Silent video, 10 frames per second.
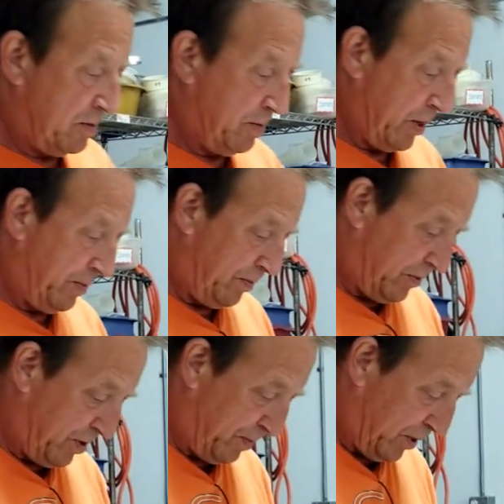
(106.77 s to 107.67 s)
by
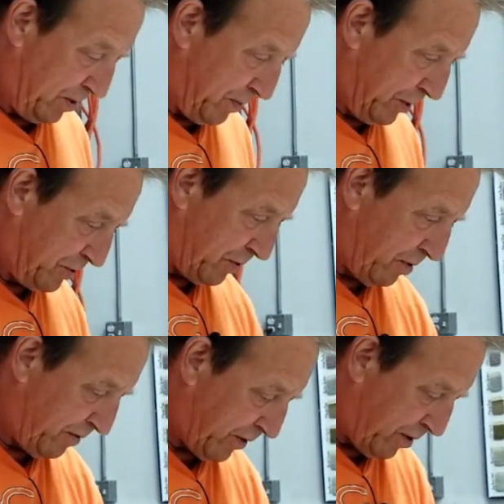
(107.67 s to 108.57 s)
tipping the pitcher
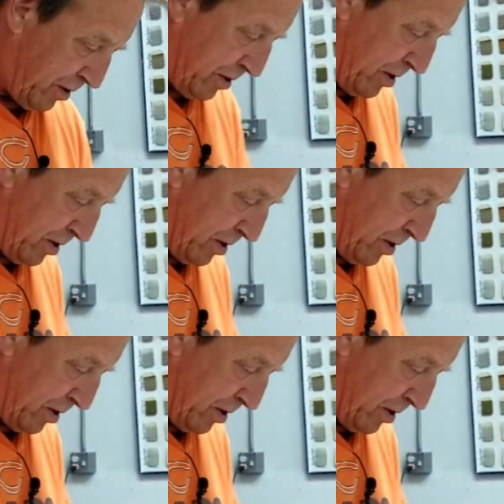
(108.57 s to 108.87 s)
over.